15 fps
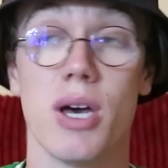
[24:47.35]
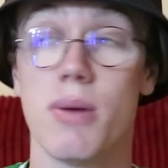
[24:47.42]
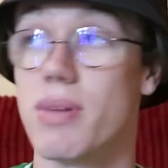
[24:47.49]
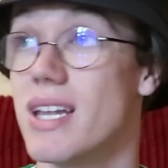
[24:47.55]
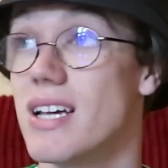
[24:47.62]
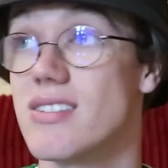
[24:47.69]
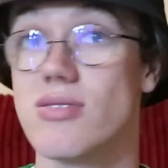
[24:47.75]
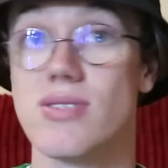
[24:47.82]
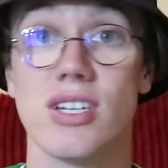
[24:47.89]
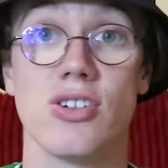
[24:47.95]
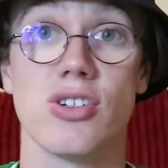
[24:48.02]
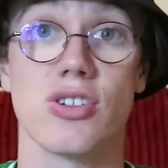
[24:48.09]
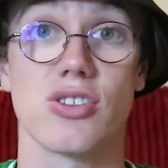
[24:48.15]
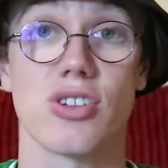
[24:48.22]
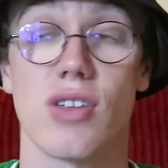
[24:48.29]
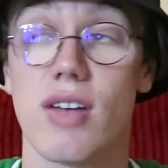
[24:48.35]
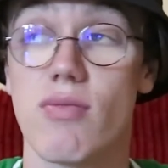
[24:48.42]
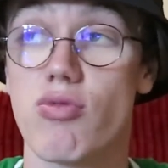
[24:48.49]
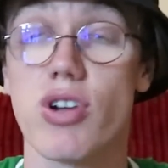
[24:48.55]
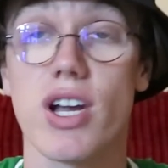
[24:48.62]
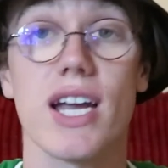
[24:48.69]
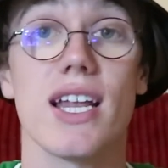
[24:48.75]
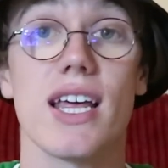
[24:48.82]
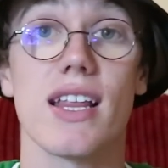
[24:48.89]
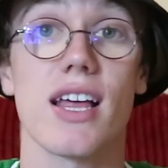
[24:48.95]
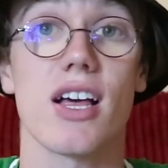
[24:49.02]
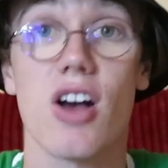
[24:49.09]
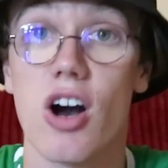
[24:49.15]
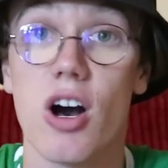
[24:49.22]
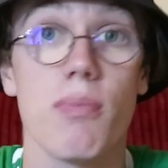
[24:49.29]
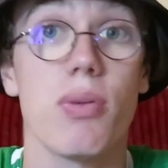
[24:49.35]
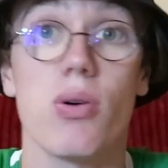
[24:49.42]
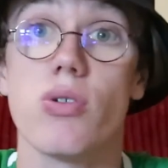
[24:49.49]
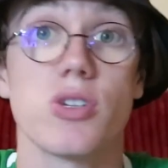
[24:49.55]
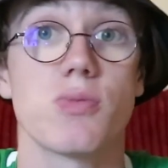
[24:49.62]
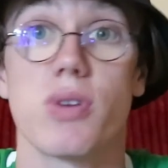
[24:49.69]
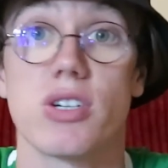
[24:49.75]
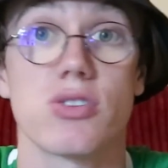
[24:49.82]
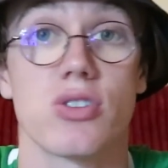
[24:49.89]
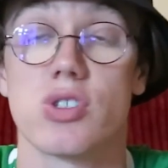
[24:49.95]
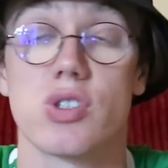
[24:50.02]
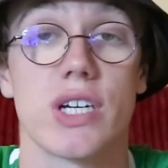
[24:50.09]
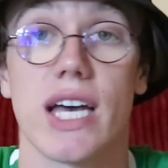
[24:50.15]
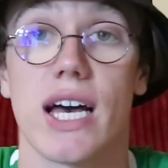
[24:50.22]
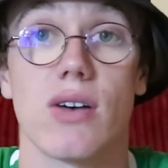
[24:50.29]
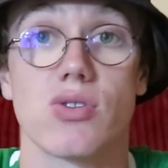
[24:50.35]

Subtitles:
but Neto's injured, so they can't put all this pressure on Trincao.